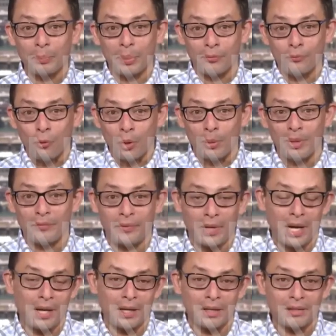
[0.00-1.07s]
performative
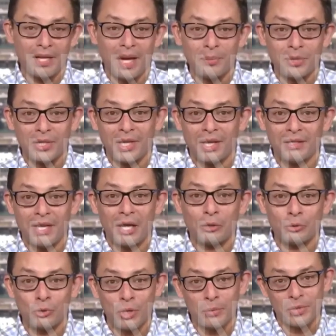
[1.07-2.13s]
attempts to get
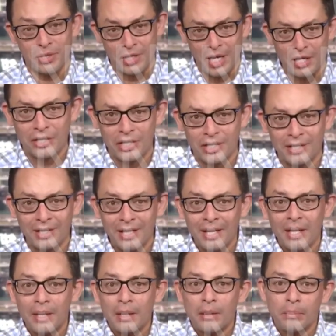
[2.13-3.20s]
Donald Trump's attention,
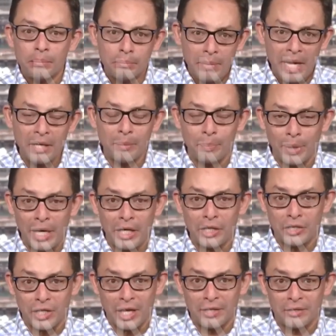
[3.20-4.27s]
Mayor Brandon
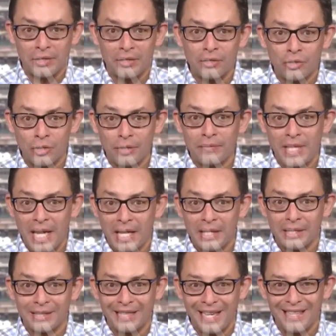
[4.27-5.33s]
Johnson should have taken
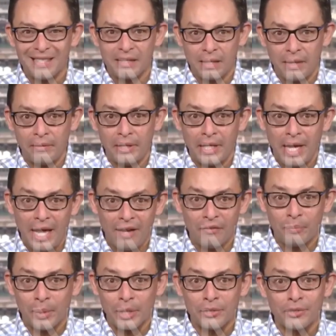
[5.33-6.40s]
the last
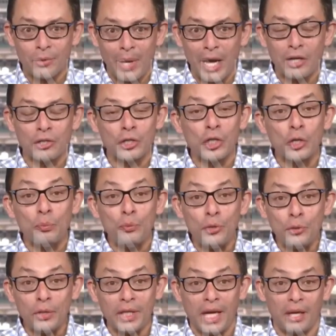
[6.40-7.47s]
7.5 months to actually
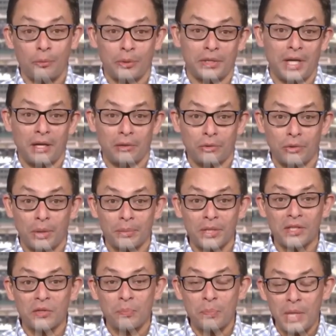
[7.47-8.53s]
communicate with Donald Trump, to
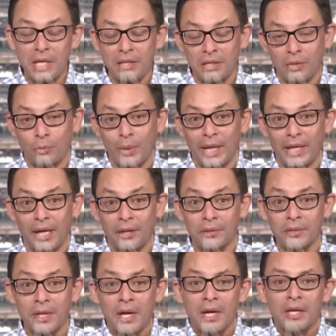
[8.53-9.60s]
speak to the White House,
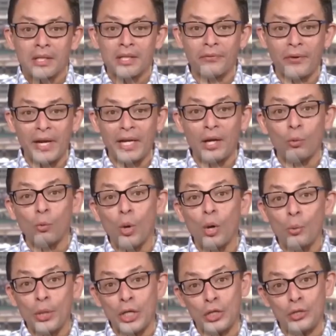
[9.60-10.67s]
to find out what
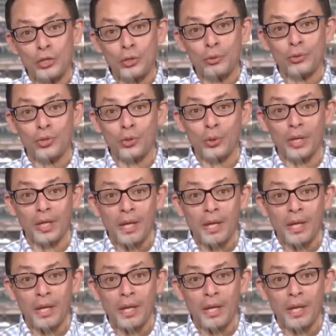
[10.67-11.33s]
we can do to